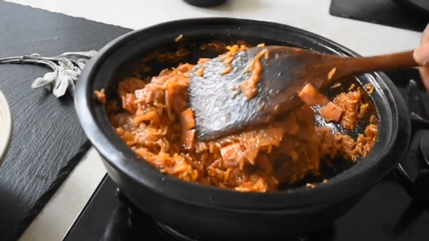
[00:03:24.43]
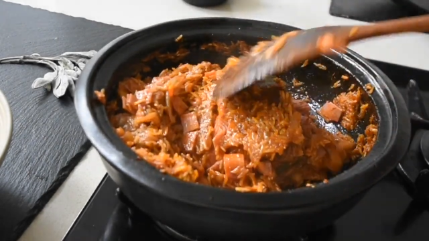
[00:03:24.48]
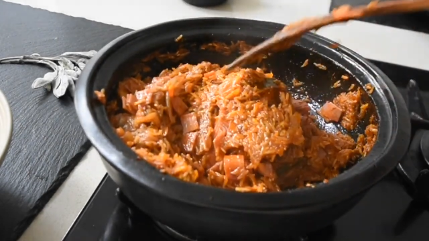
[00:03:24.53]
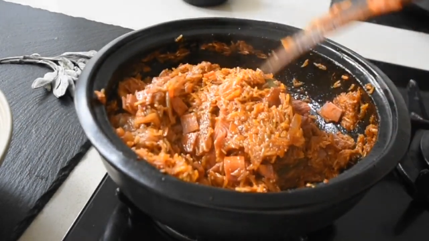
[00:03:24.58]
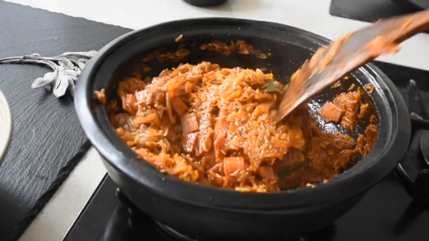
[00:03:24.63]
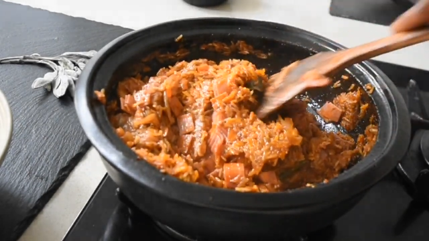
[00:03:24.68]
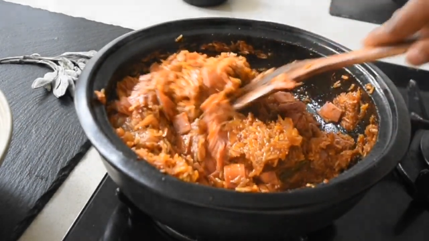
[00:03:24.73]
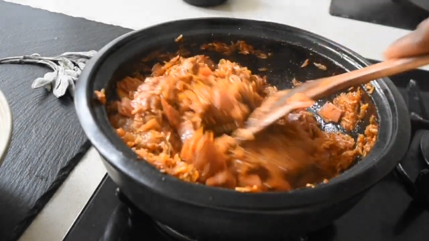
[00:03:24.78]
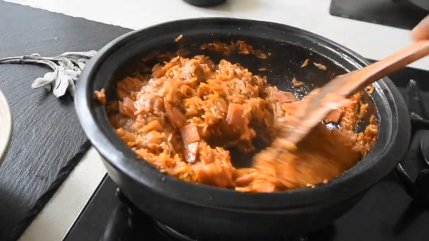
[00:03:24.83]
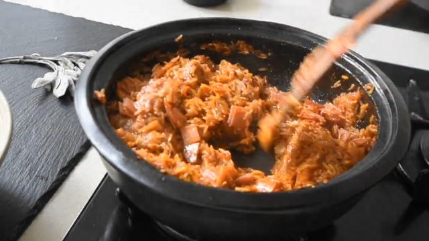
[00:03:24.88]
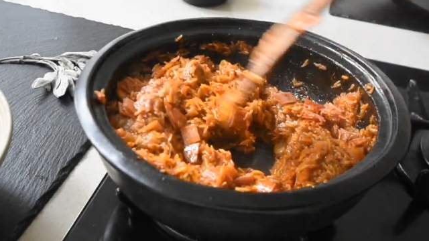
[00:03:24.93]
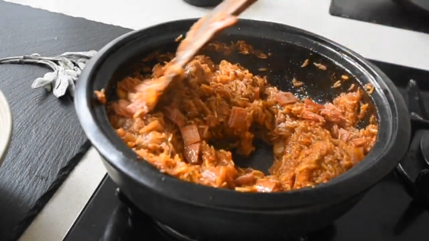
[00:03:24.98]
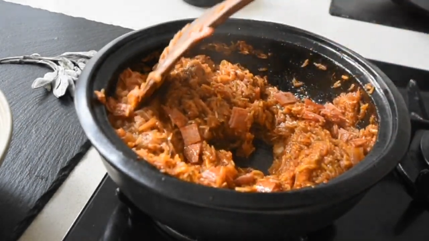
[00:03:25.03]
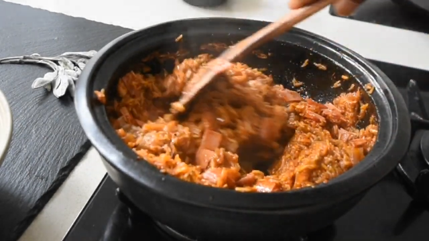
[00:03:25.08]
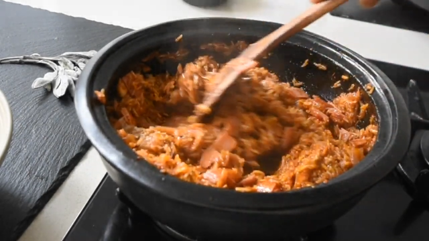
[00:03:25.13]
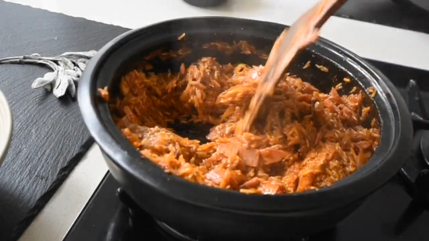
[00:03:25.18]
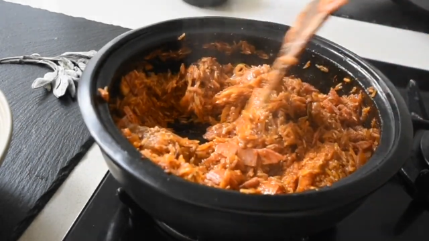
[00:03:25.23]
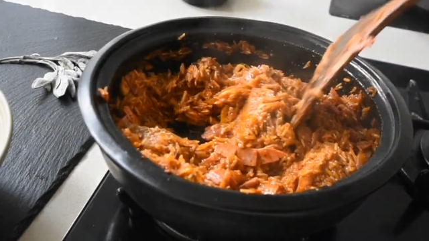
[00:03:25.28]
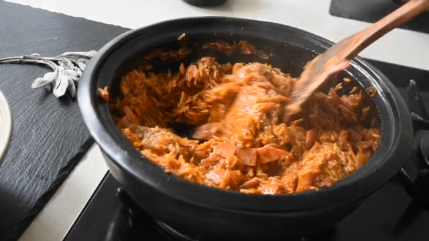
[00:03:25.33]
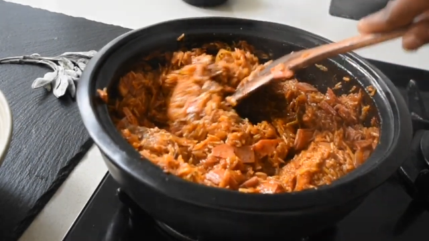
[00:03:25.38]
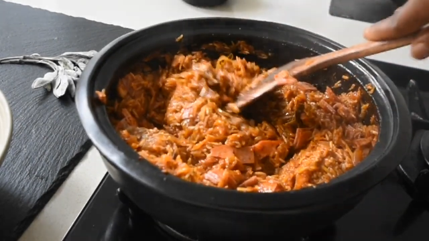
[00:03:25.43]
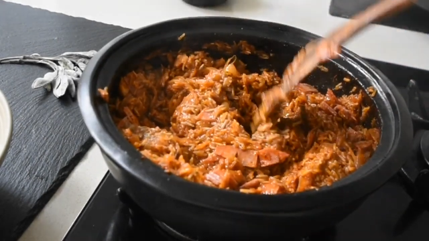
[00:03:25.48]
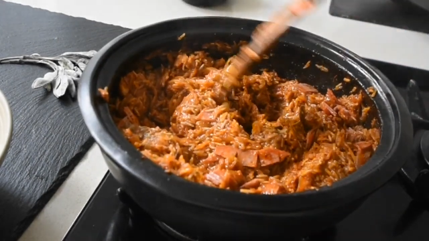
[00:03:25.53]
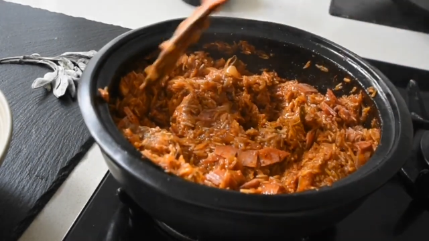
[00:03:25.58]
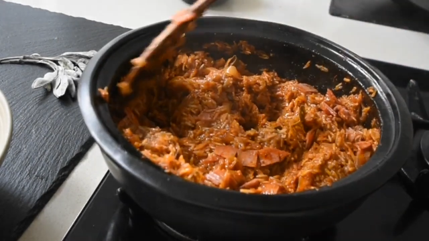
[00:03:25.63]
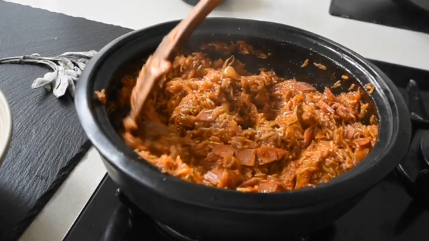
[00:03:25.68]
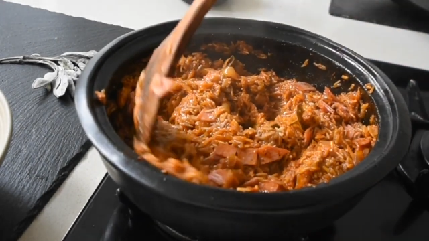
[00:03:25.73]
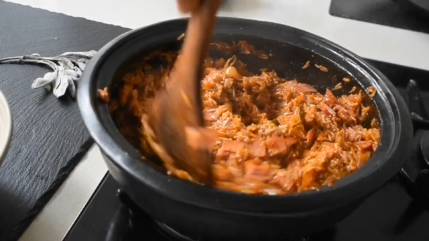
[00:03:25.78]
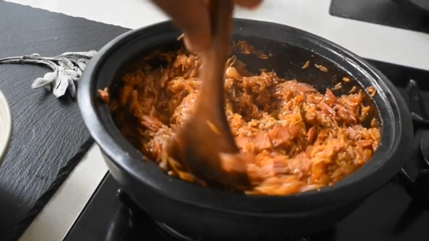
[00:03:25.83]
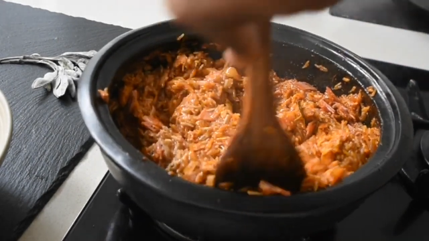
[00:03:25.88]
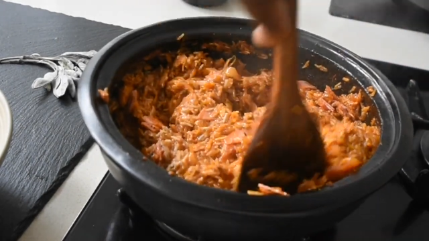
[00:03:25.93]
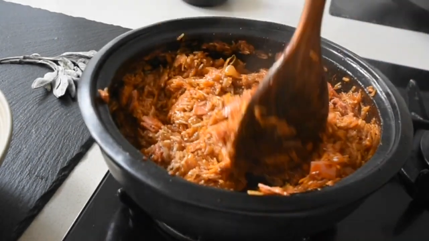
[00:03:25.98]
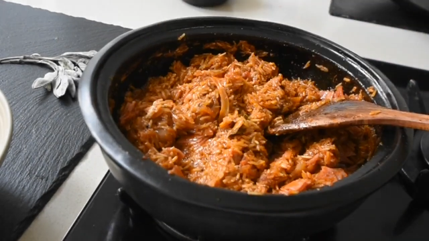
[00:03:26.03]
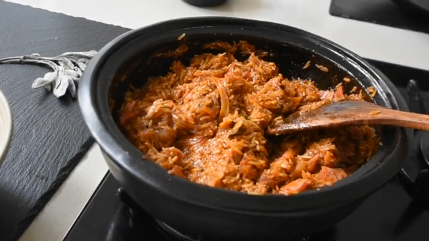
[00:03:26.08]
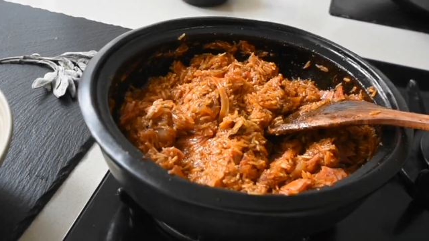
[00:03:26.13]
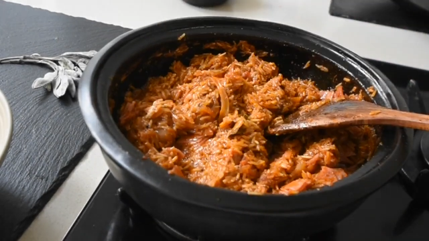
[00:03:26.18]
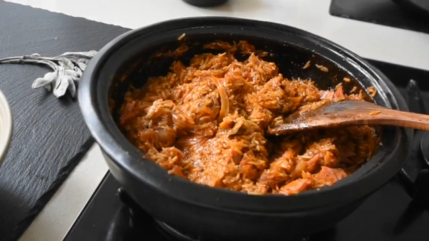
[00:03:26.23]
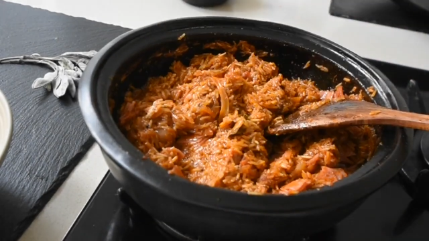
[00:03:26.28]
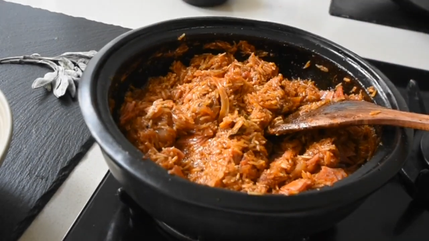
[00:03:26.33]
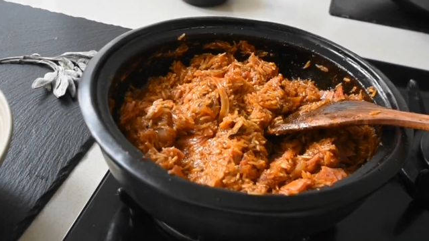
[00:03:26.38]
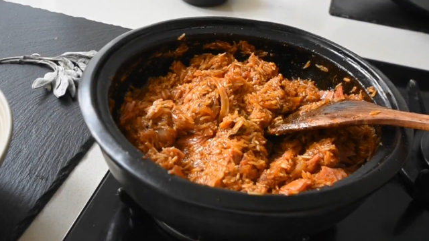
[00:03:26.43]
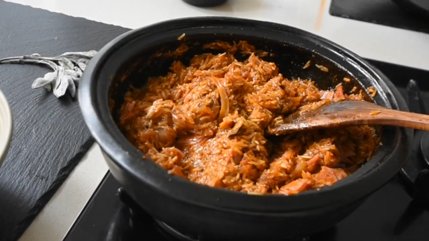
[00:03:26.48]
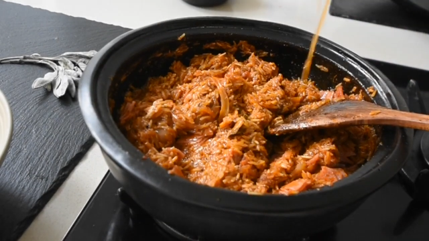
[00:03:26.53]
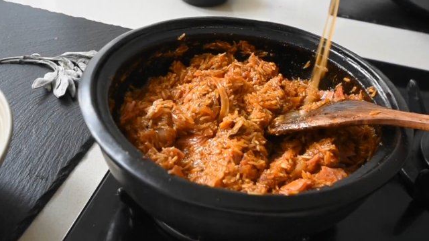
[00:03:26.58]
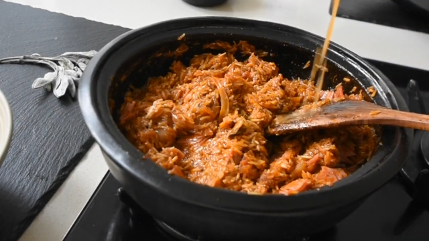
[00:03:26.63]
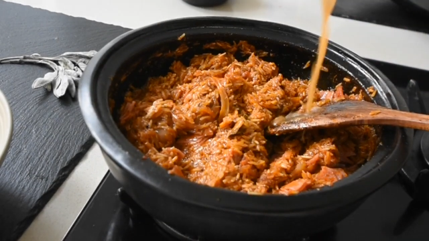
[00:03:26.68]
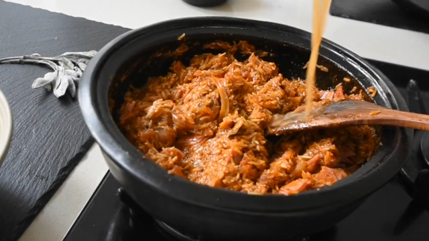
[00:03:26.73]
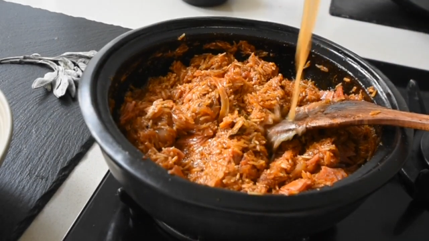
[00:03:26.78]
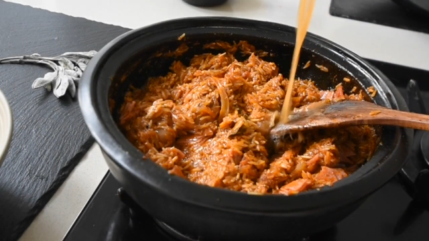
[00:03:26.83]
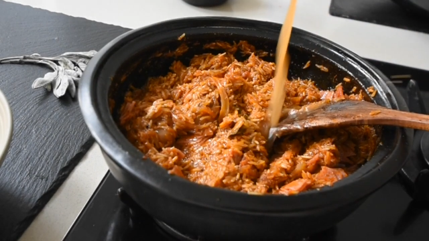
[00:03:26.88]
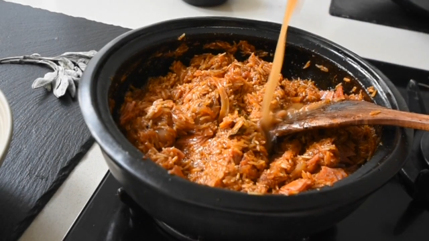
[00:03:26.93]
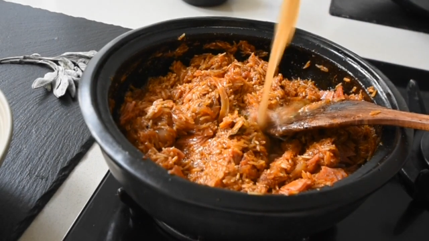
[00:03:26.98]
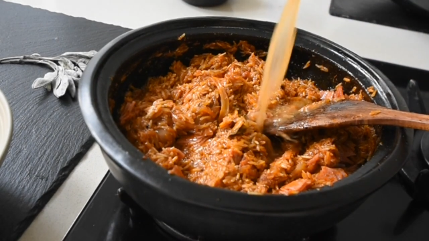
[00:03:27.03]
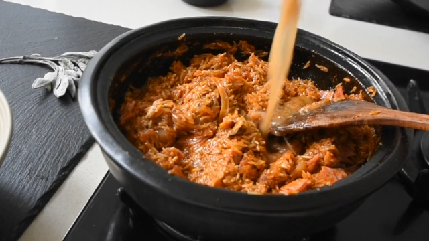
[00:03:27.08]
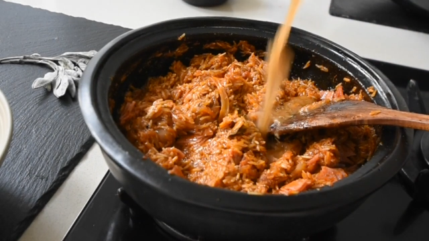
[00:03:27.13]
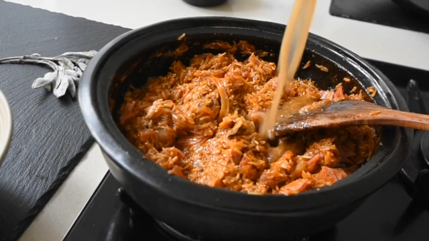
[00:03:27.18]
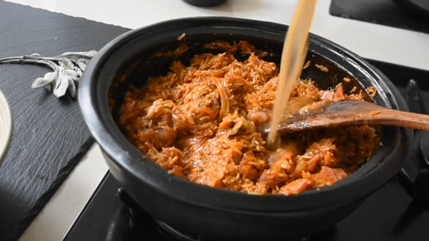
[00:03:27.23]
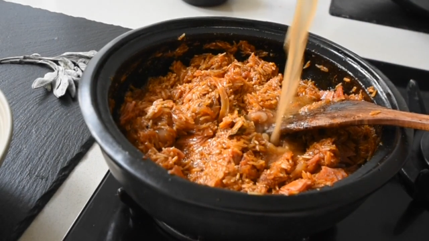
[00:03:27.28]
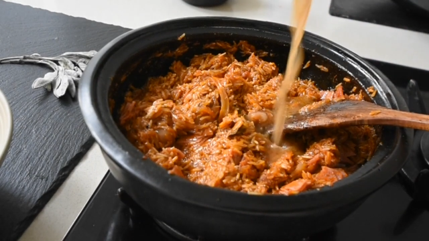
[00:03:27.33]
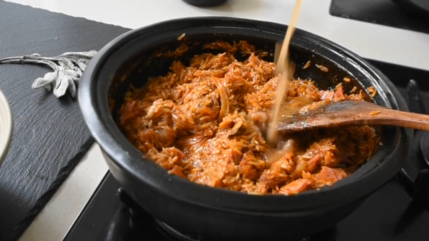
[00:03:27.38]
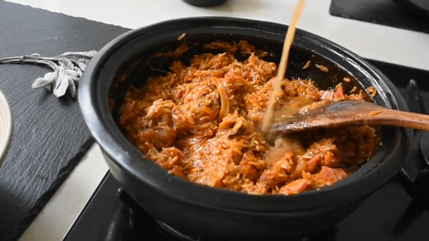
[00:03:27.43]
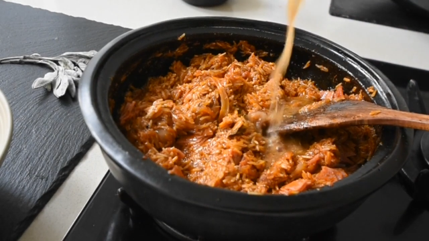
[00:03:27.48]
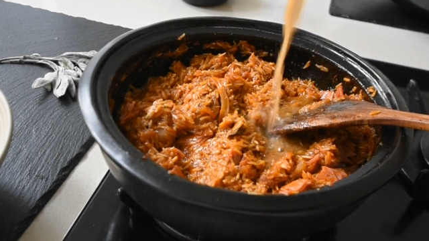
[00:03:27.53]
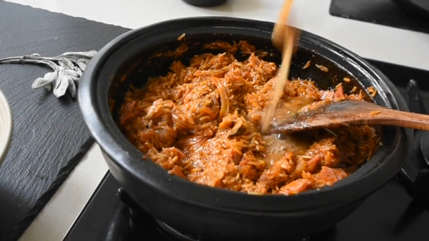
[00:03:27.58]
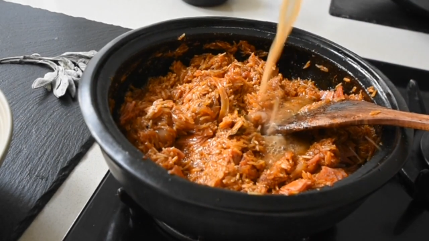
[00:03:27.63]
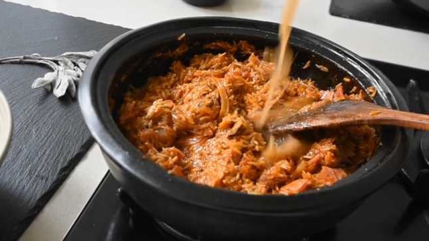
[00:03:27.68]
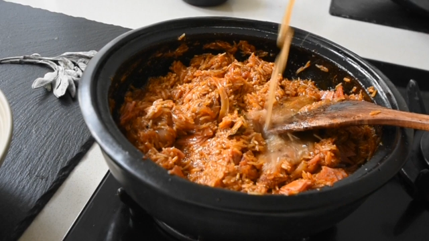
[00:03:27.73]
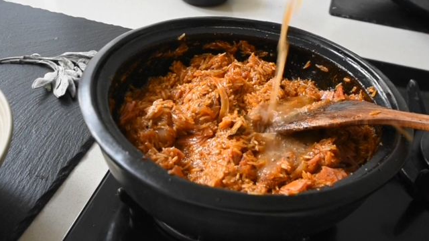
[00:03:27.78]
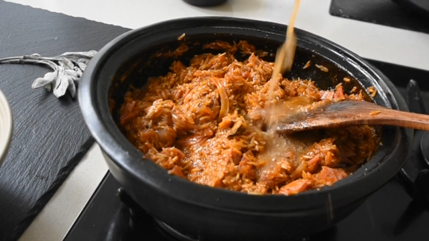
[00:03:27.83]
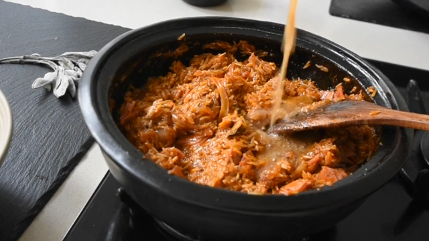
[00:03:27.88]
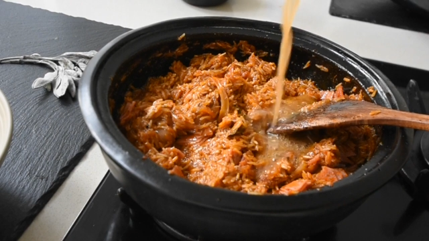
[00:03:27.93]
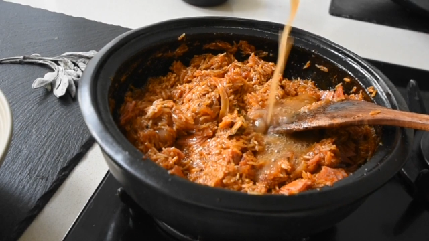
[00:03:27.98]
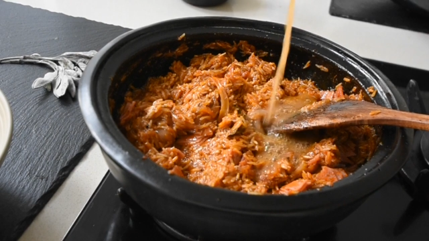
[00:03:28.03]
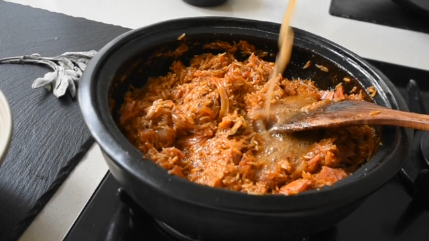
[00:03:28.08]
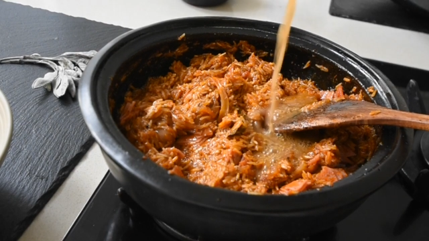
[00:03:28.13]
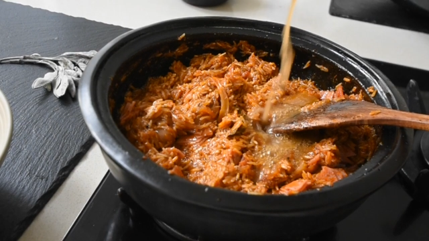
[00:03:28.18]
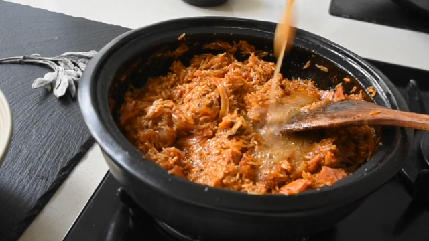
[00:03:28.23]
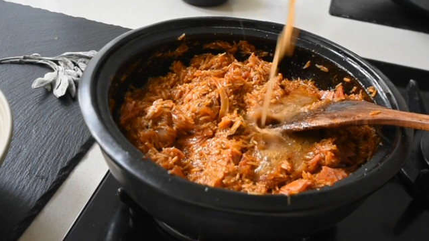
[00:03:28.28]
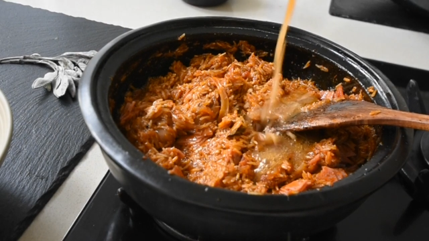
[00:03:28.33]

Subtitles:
[unreadable: no face in view]